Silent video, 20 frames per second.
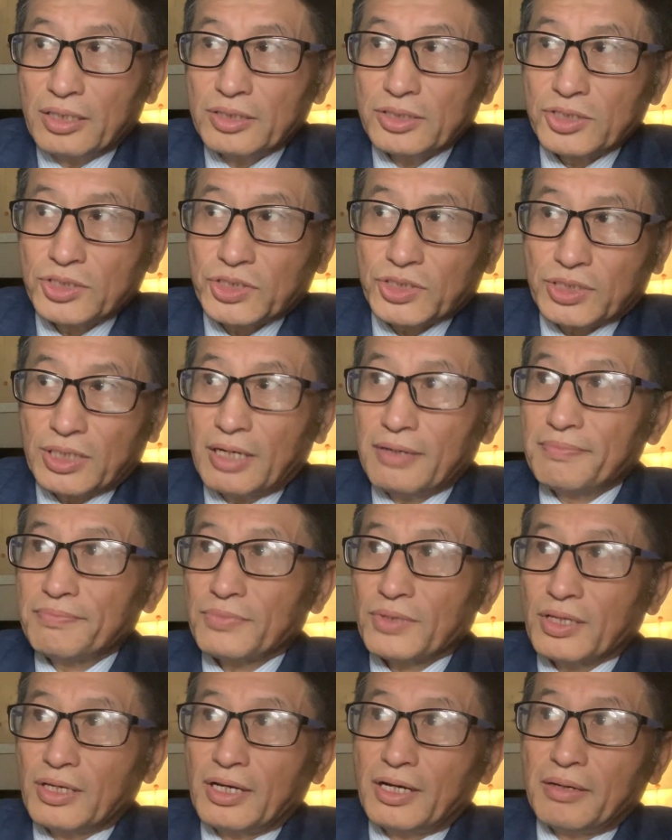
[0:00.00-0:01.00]
Some
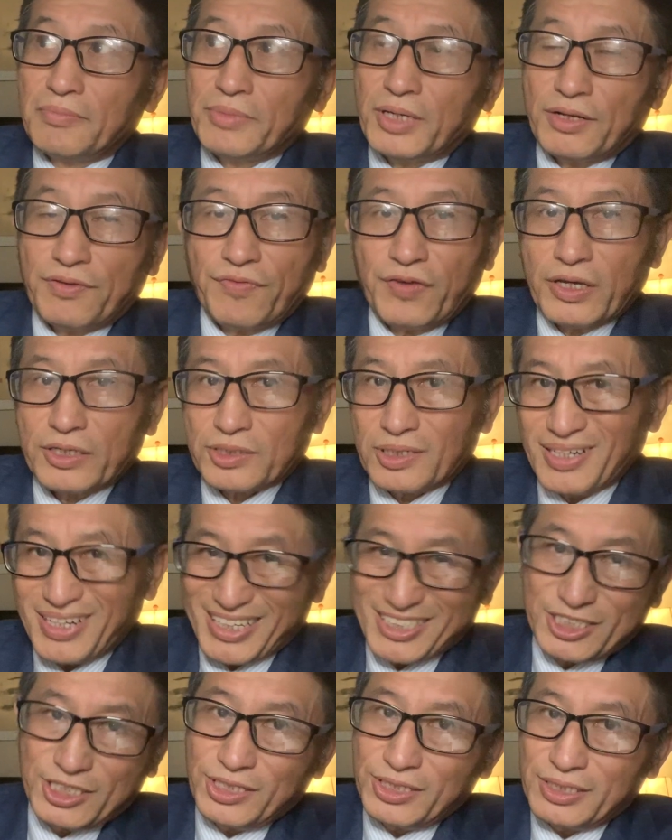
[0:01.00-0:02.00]
manufacturer
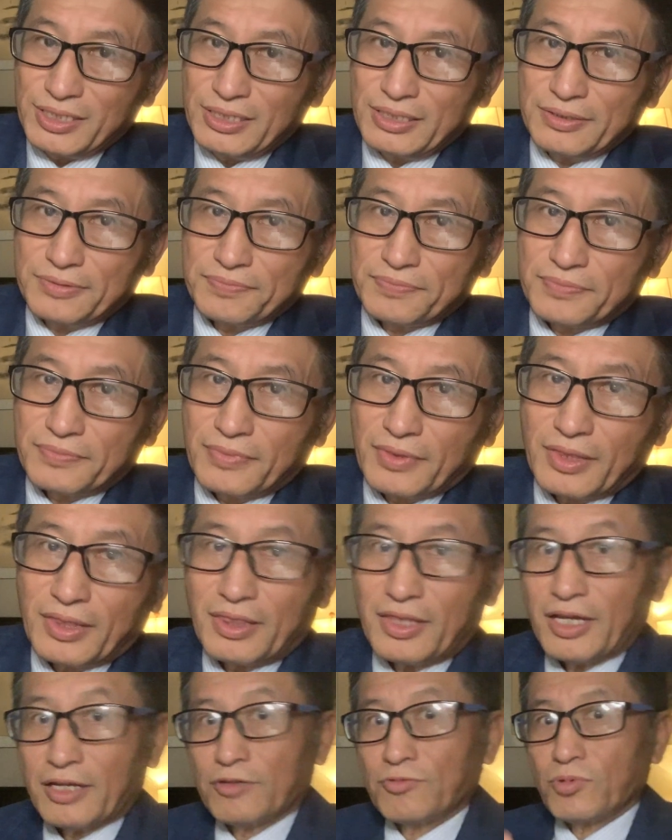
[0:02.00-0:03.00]
like GE,
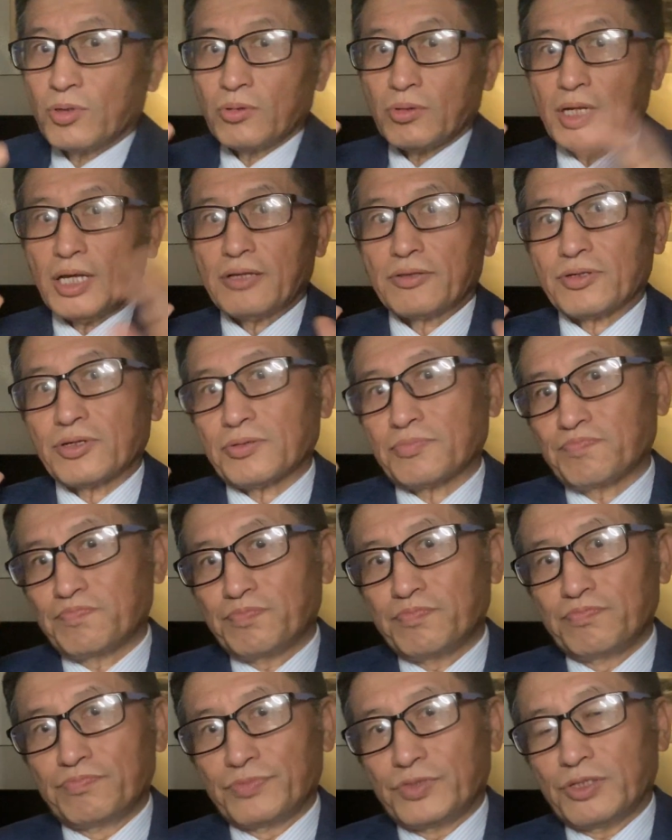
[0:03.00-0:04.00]
they roll out their
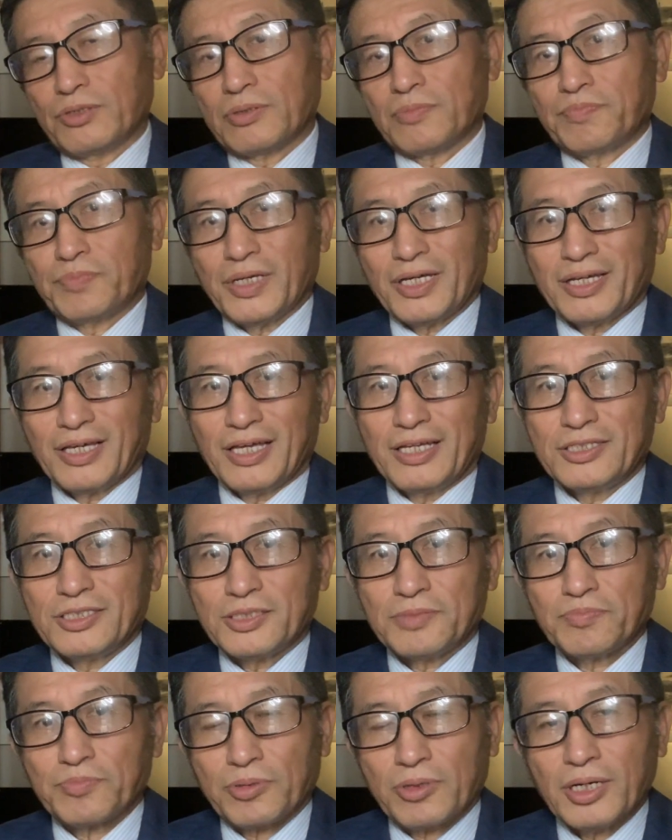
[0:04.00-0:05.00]
big
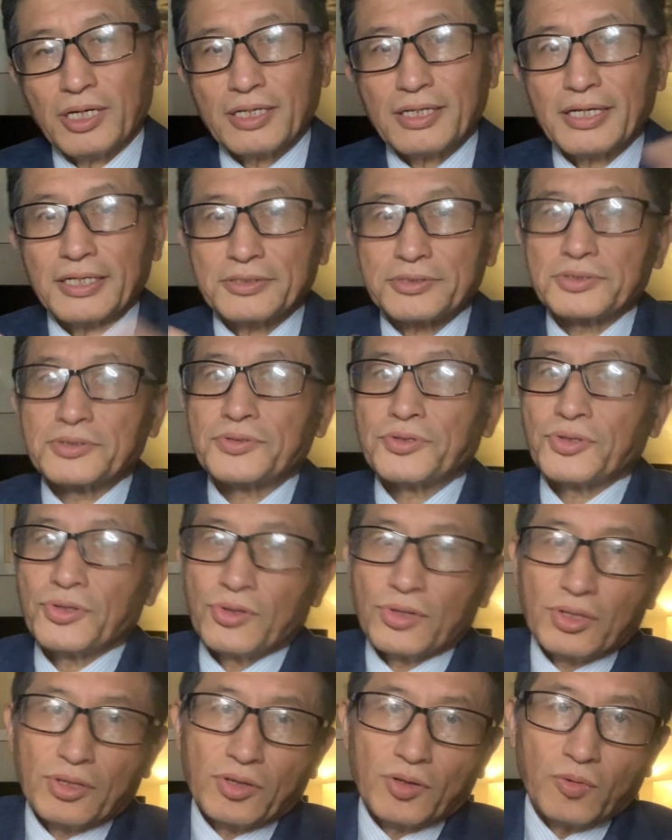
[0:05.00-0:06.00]
engine products
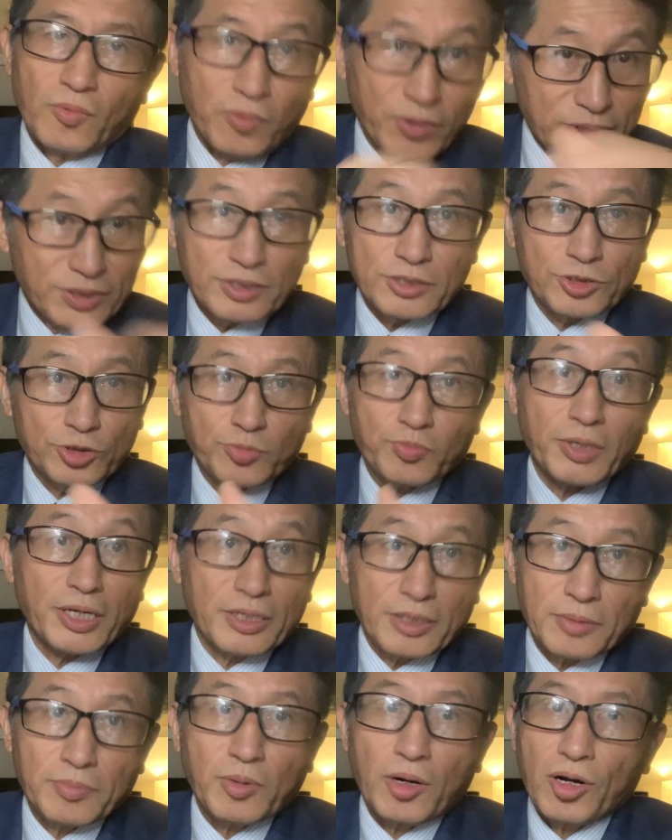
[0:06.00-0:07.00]
with the
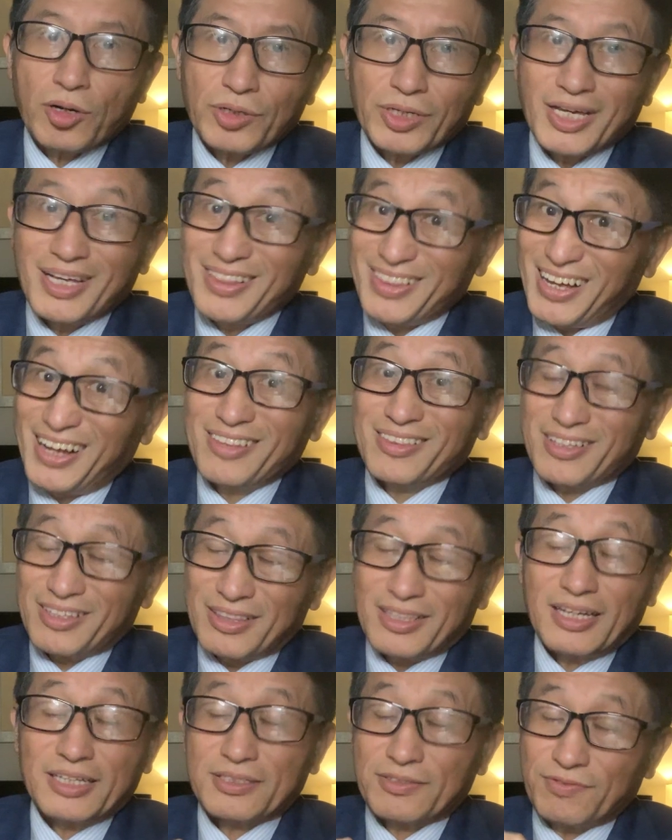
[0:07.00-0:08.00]
spreader bar, and I think
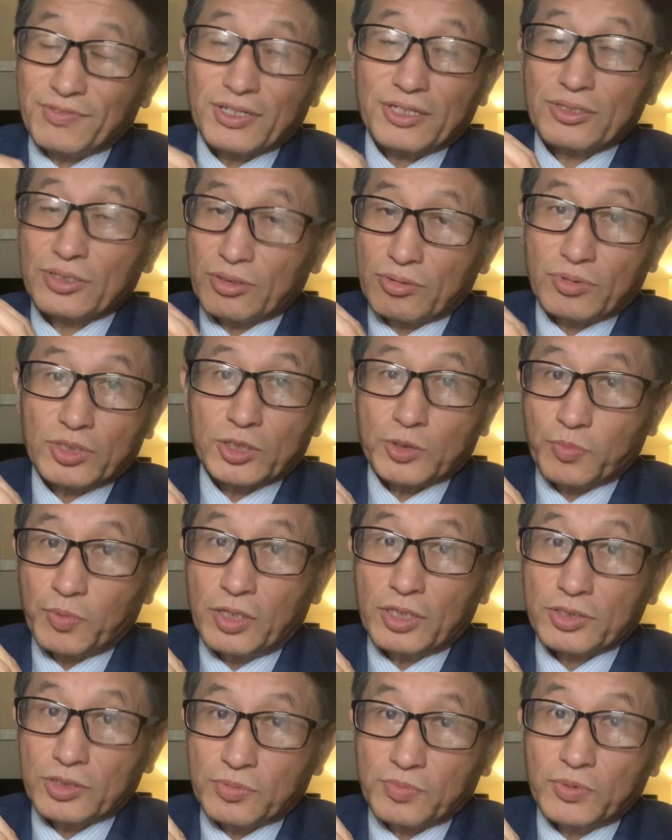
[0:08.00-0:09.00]
that's a very
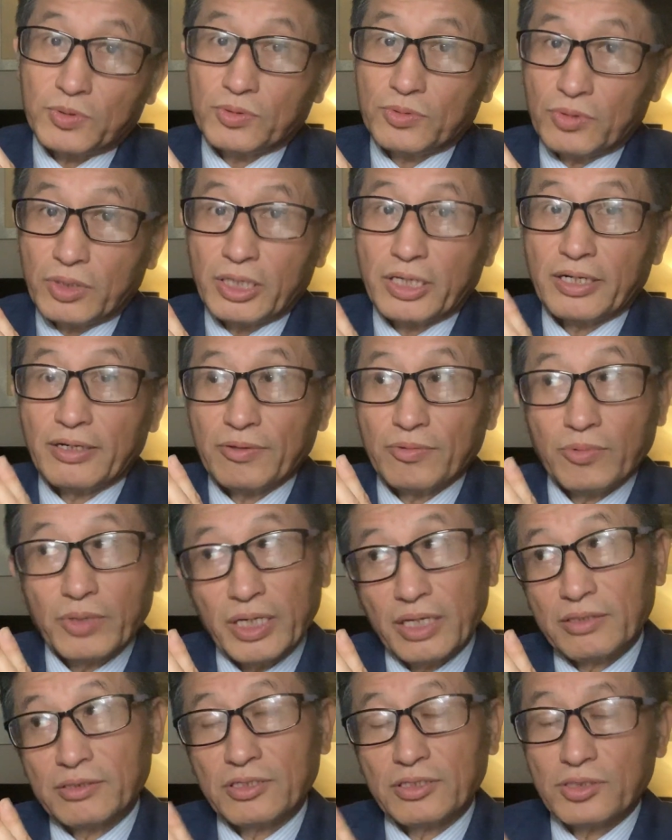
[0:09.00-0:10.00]
responsible
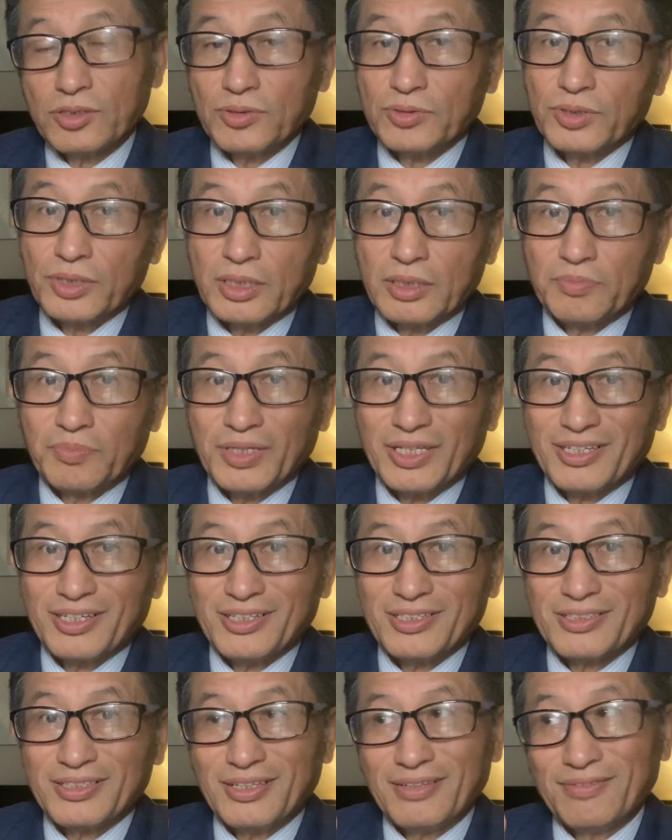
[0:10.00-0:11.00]
way to do it,
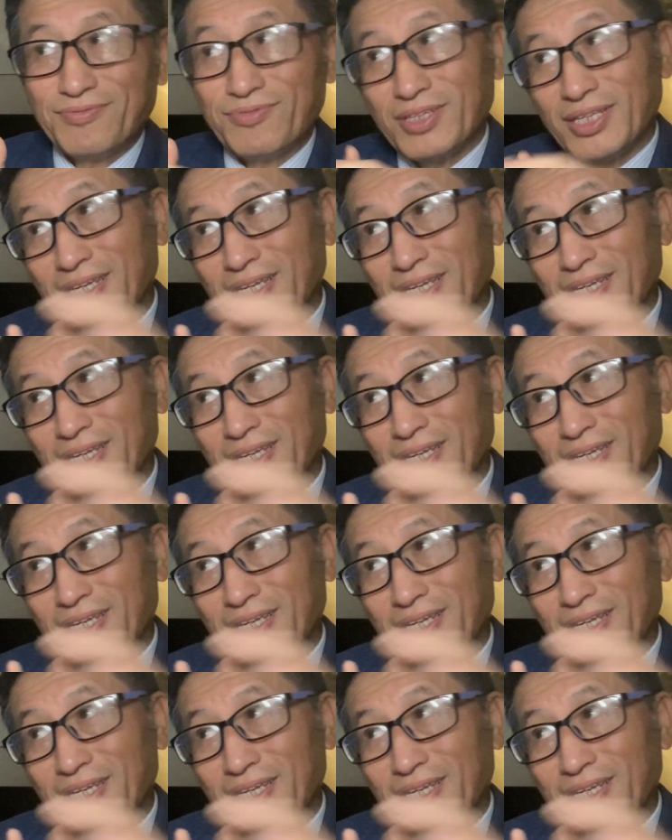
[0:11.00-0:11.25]
because if